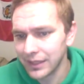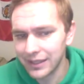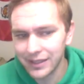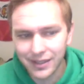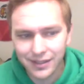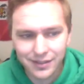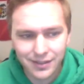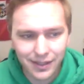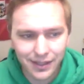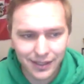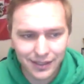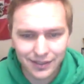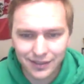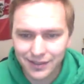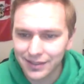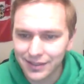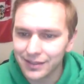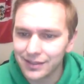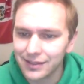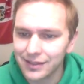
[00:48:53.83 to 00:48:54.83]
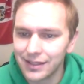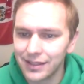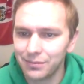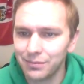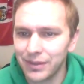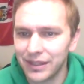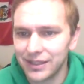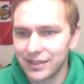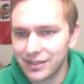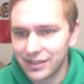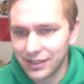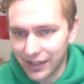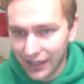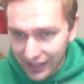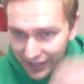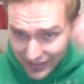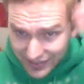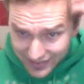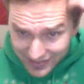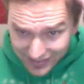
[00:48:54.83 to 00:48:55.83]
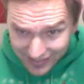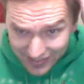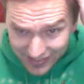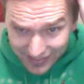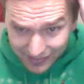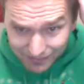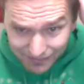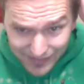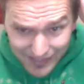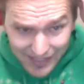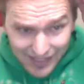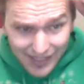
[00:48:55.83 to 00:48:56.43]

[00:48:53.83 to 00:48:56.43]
He is getting 16 minutes of ice time,